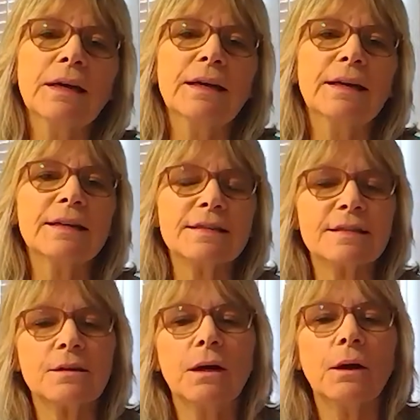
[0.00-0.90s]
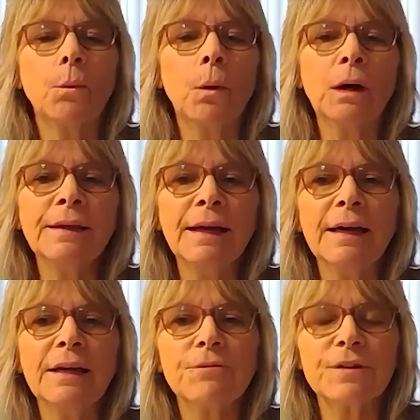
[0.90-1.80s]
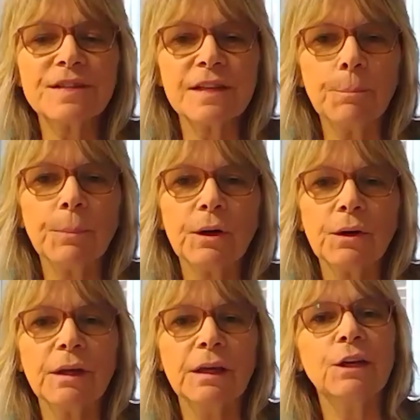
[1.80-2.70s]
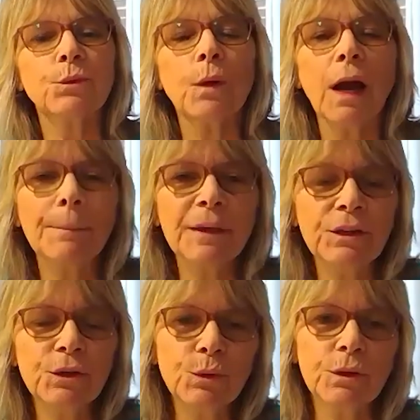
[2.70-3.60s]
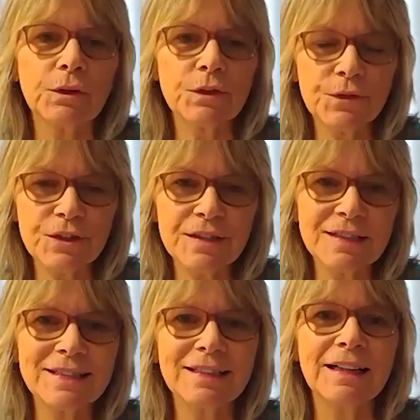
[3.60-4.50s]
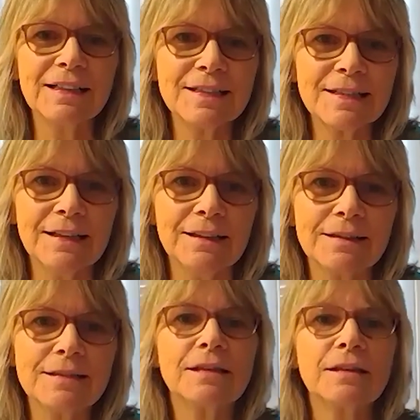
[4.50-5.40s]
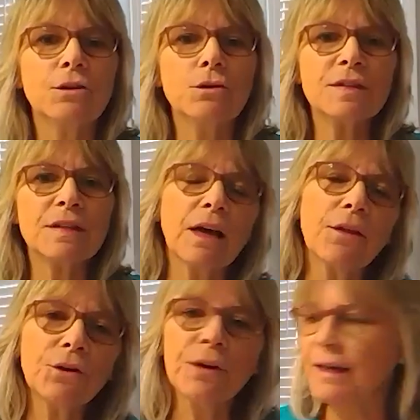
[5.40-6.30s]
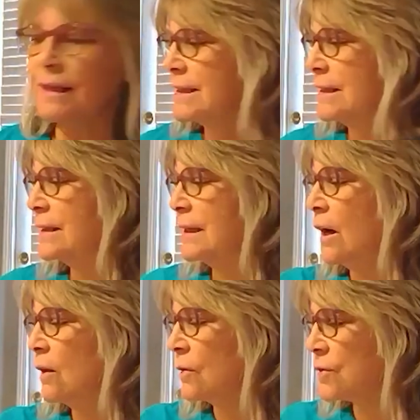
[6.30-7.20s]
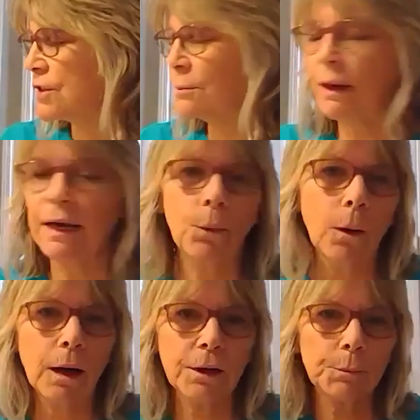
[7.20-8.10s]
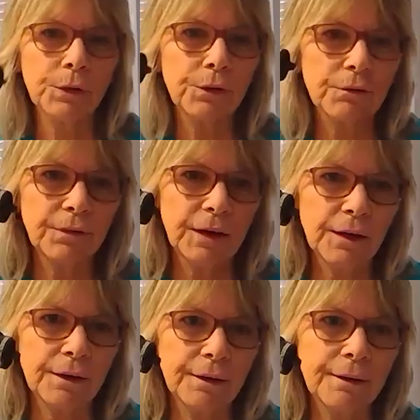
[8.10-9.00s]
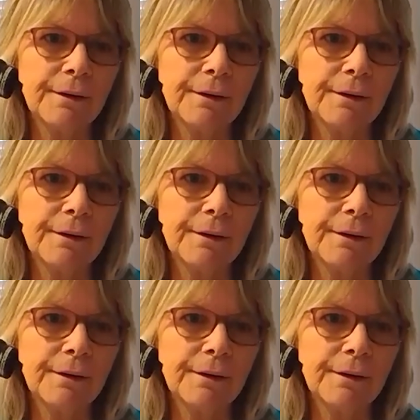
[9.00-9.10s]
is one night for supper, eat ramen noodles for 69 cents. Use the other $19 to buy a water purifier.